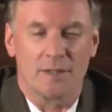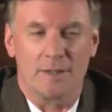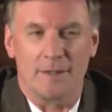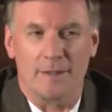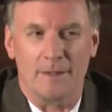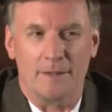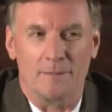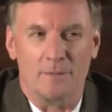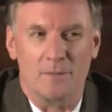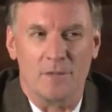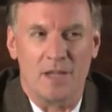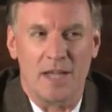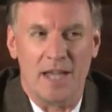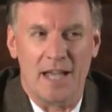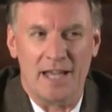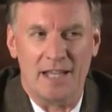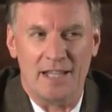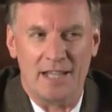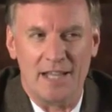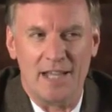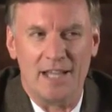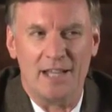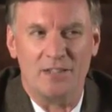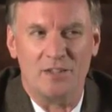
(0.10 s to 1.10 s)

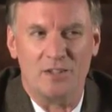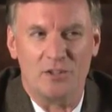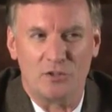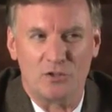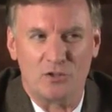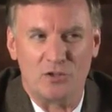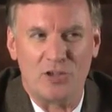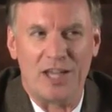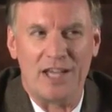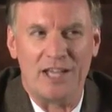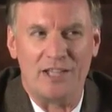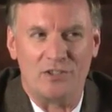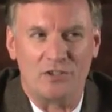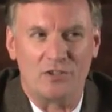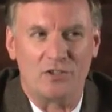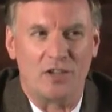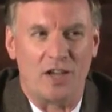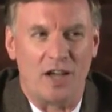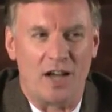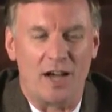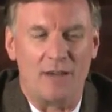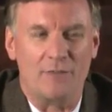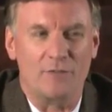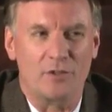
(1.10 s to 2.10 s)
And the states
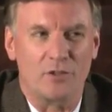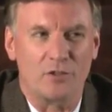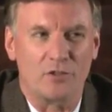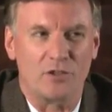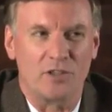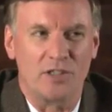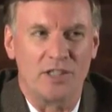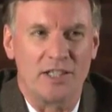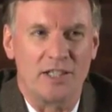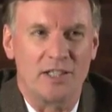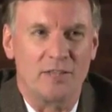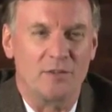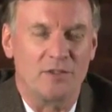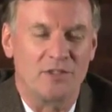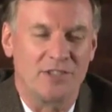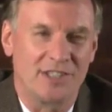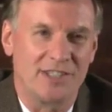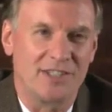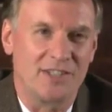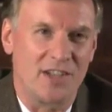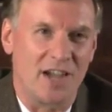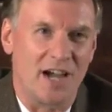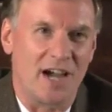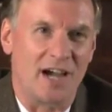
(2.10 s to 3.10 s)
obviously
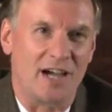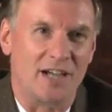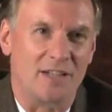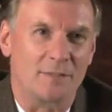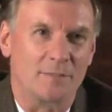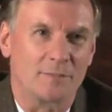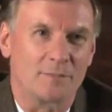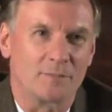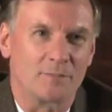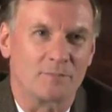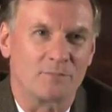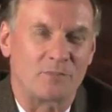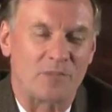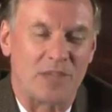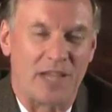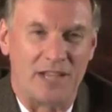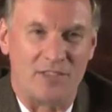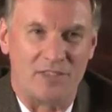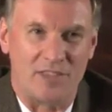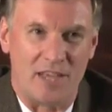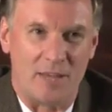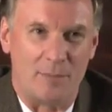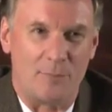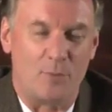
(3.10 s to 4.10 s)
did not,
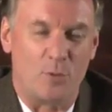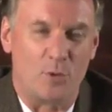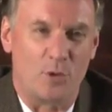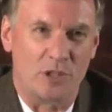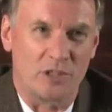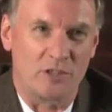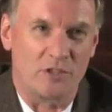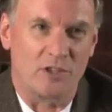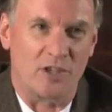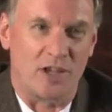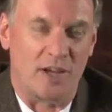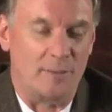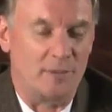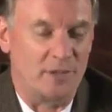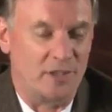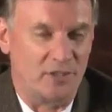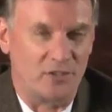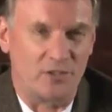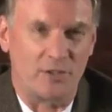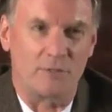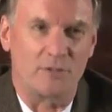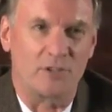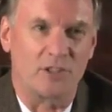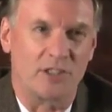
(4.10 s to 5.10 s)
at that point in time in
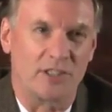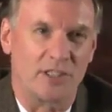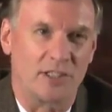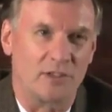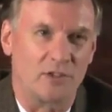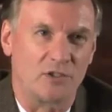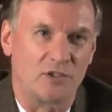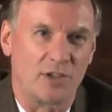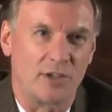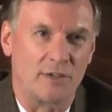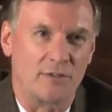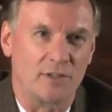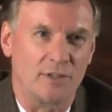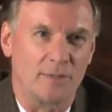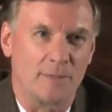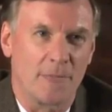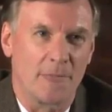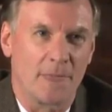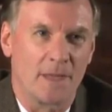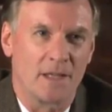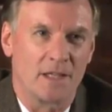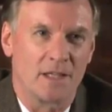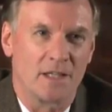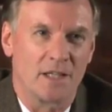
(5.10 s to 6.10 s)
1787,
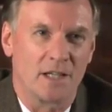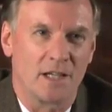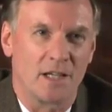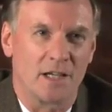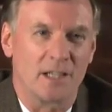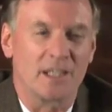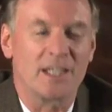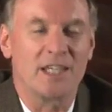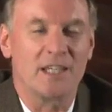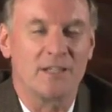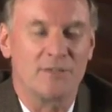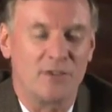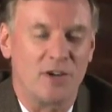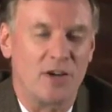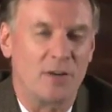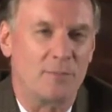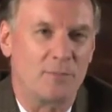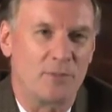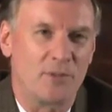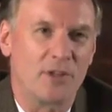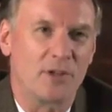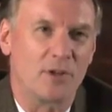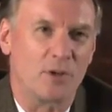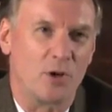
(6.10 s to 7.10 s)
give
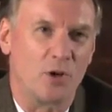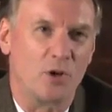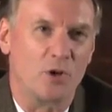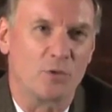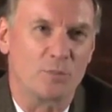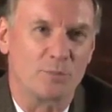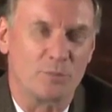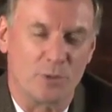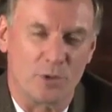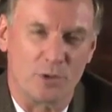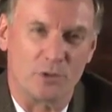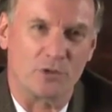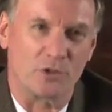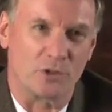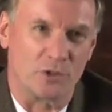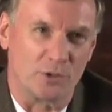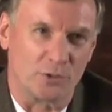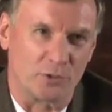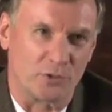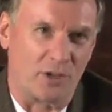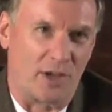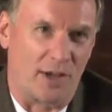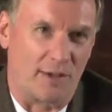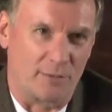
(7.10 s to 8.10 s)
up their own
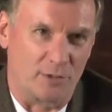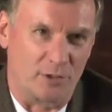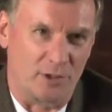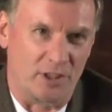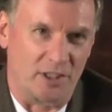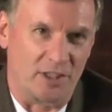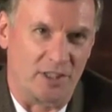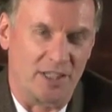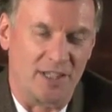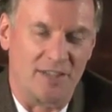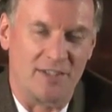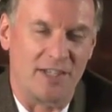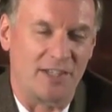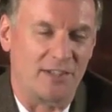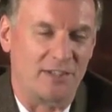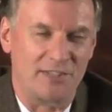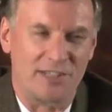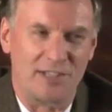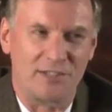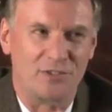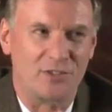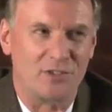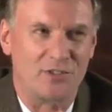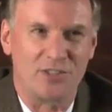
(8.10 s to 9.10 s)
personal sovereignty. And
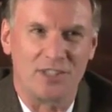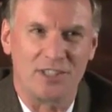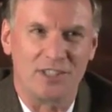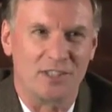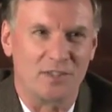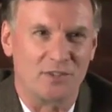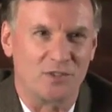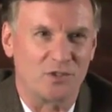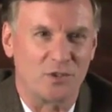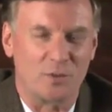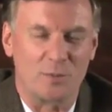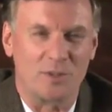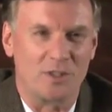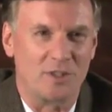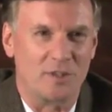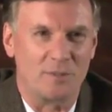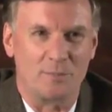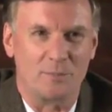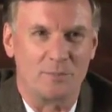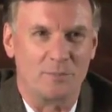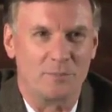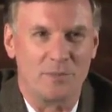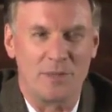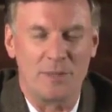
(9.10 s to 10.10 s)
that's the thing that so many
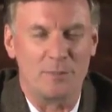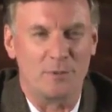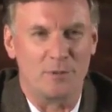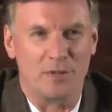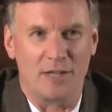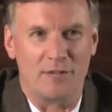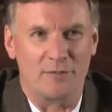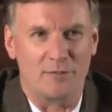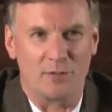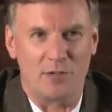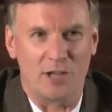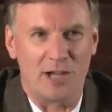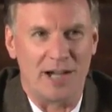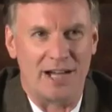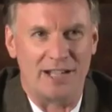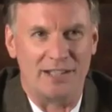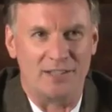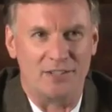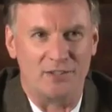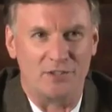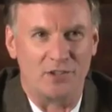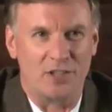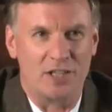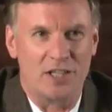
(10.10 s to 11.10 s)
people have
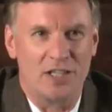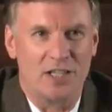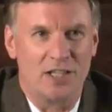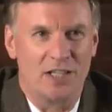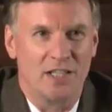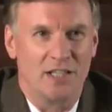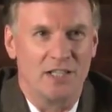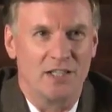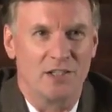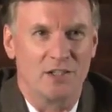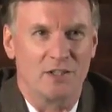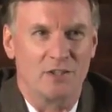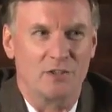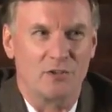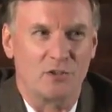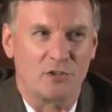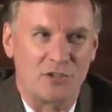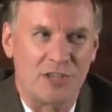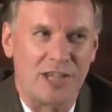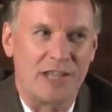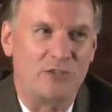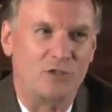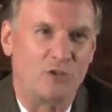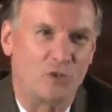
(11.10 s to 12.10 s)
forgotten is, the
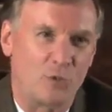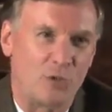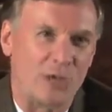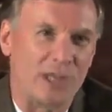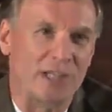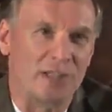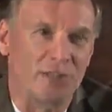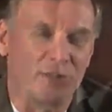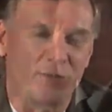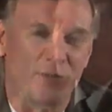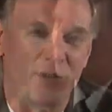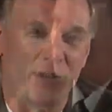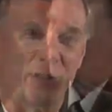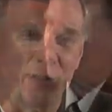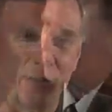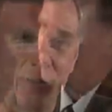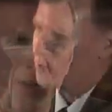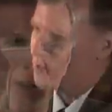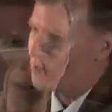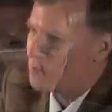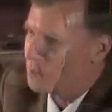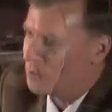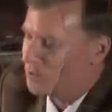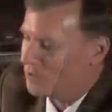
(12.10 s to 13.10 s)
states created the federal
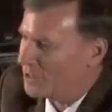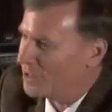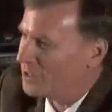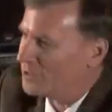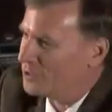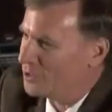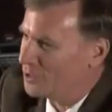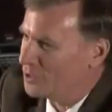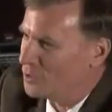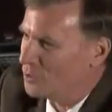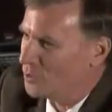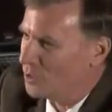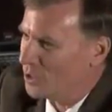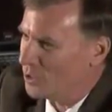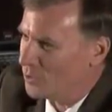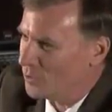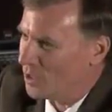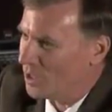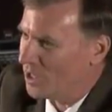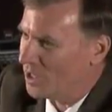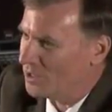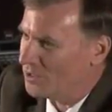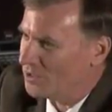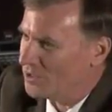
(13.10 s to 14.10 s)
government, not the other way
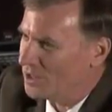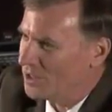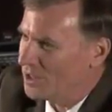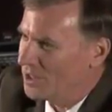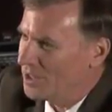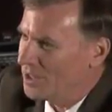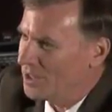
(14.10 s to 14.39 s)
around.